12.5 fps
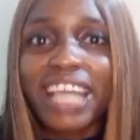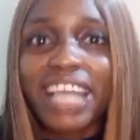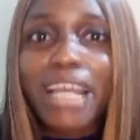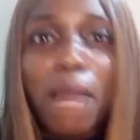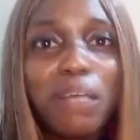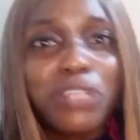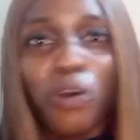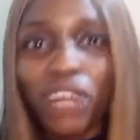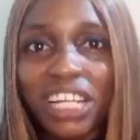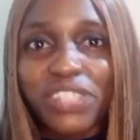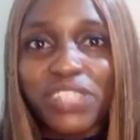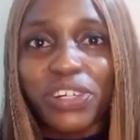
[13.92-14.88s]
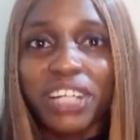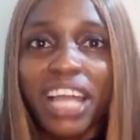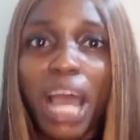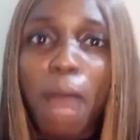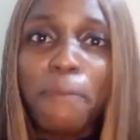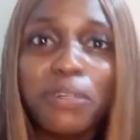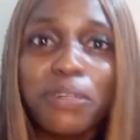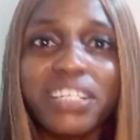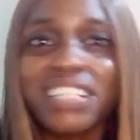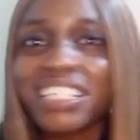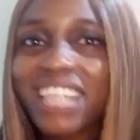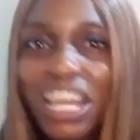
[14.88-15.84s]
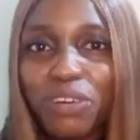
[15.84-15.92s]
a garbage collection and
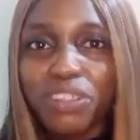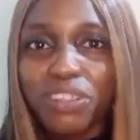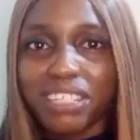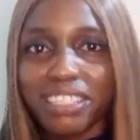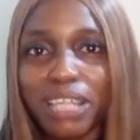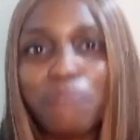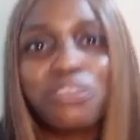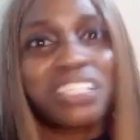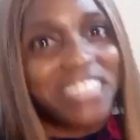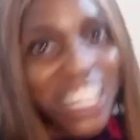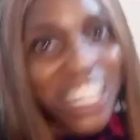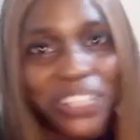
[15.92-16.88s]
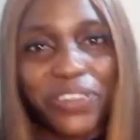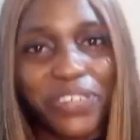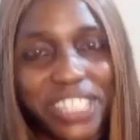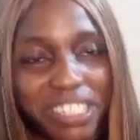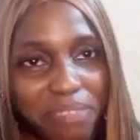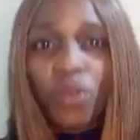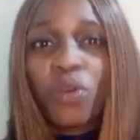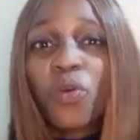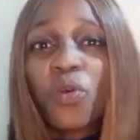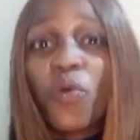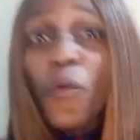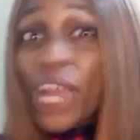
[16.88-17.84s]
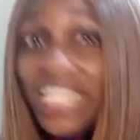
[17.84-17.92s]
processing ecosystem using technology.
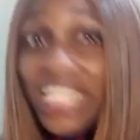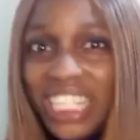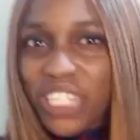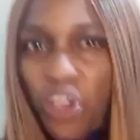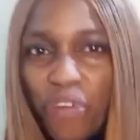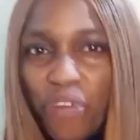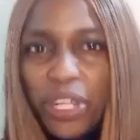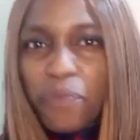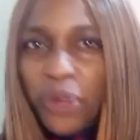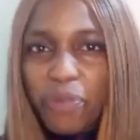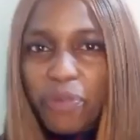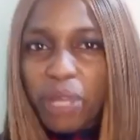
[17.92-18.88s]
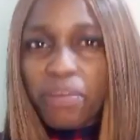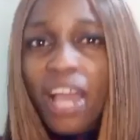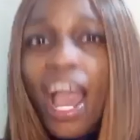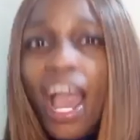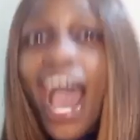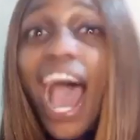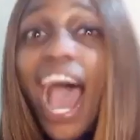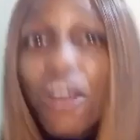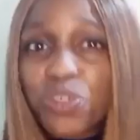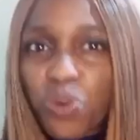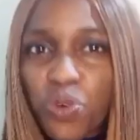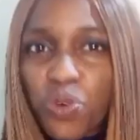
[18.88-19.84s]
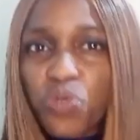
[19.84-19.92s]
We discovered a problem.
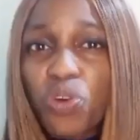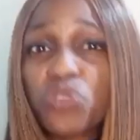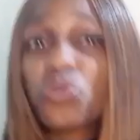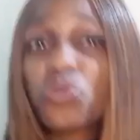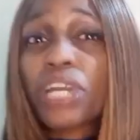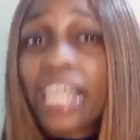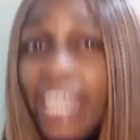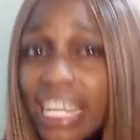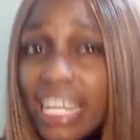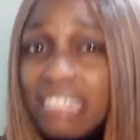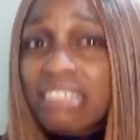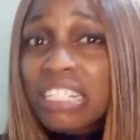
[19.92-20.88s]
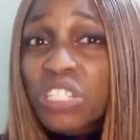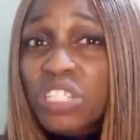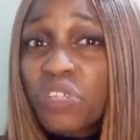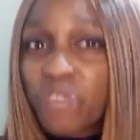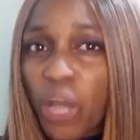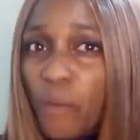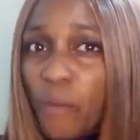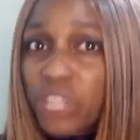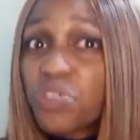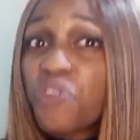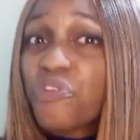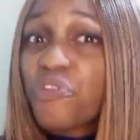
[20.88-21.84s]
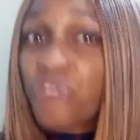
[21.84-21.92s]
Households want to get rid of their waste
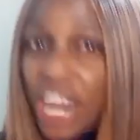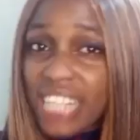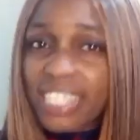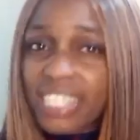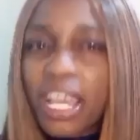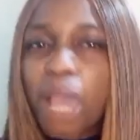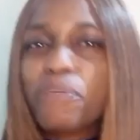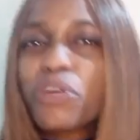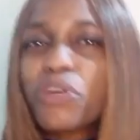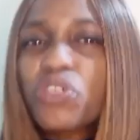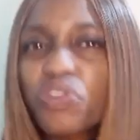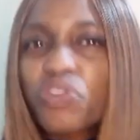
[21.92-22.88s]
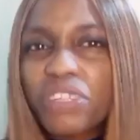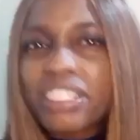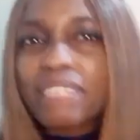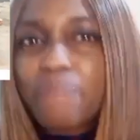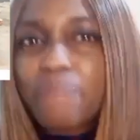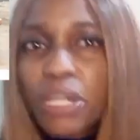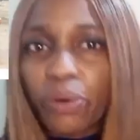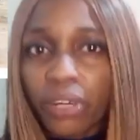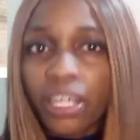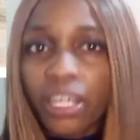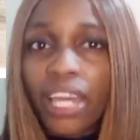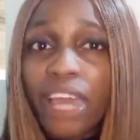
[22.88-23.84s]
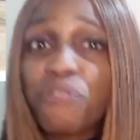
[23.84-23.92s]
so fast because of the smell
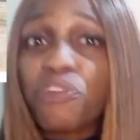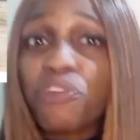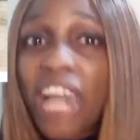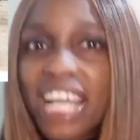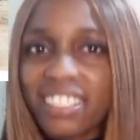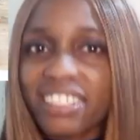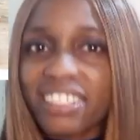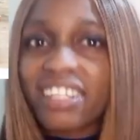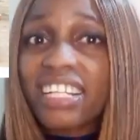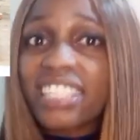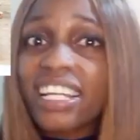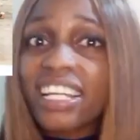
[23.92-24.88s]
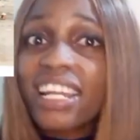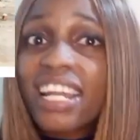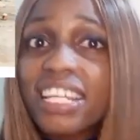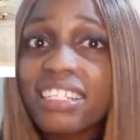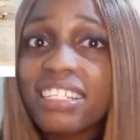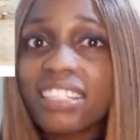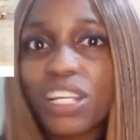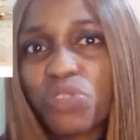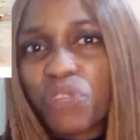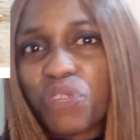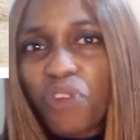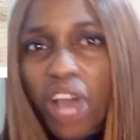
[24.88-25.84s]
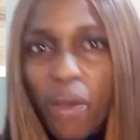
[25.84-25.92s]
and flies they generate in less than
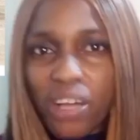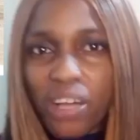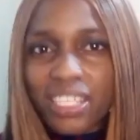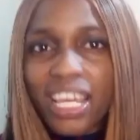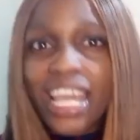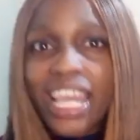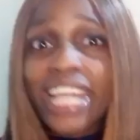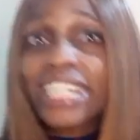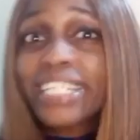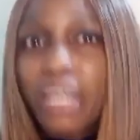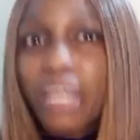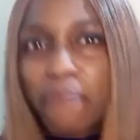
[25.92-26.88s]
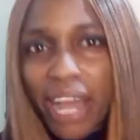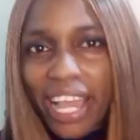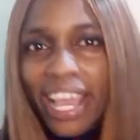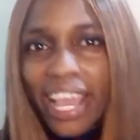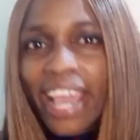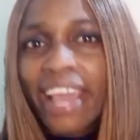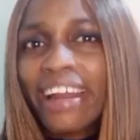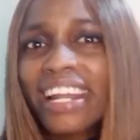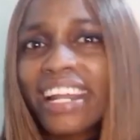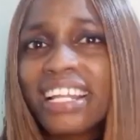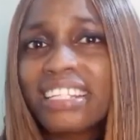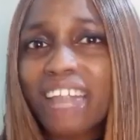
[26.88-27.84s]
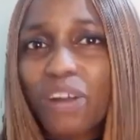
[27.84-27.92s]
24 hours, thereby
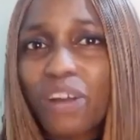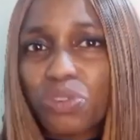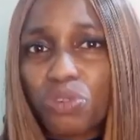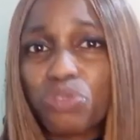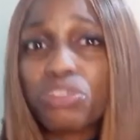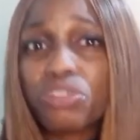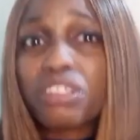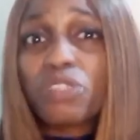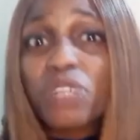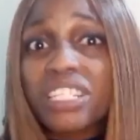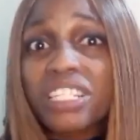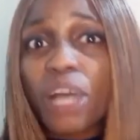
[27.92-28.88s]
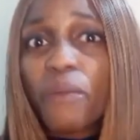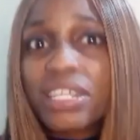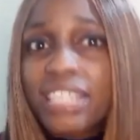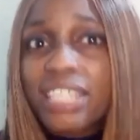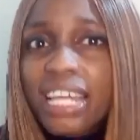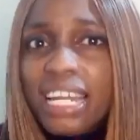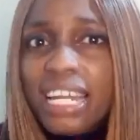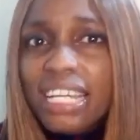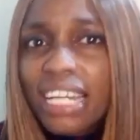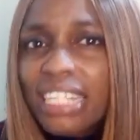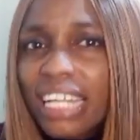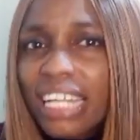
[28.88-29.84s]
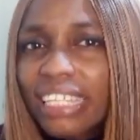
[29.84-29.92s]
leading these households to dispose their waste
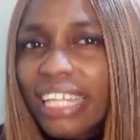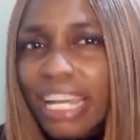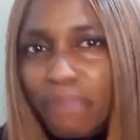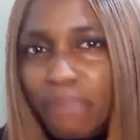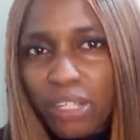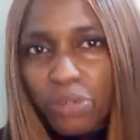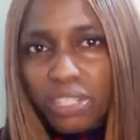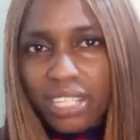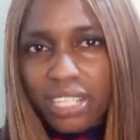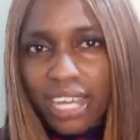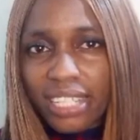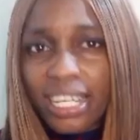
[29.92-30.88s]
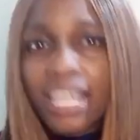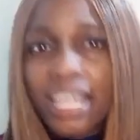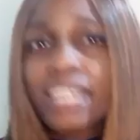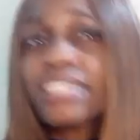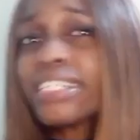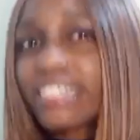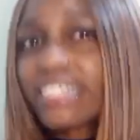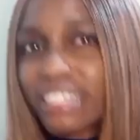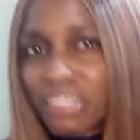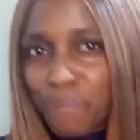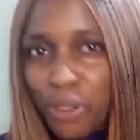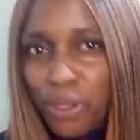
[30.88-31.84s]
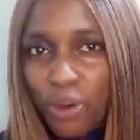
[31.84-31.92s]
illegally at night by the roadside. This
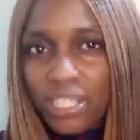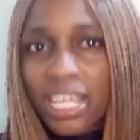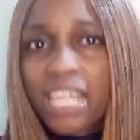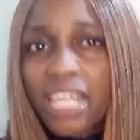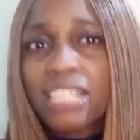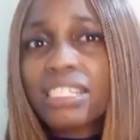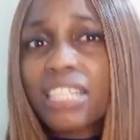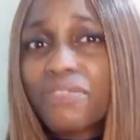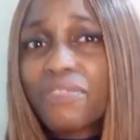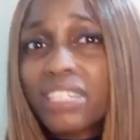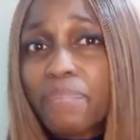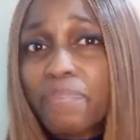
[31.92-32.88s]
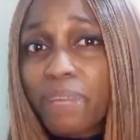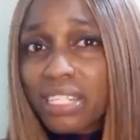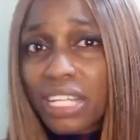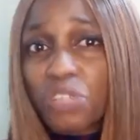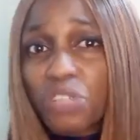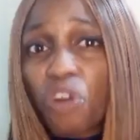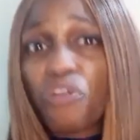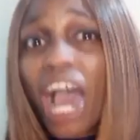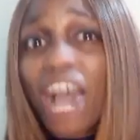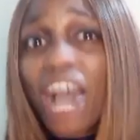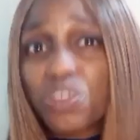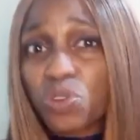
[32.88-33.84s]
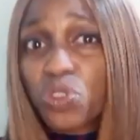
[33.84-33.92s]
is because 70% of
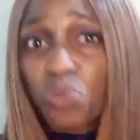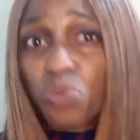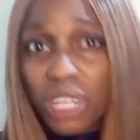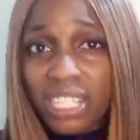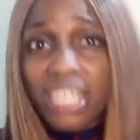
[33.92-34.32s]
household waste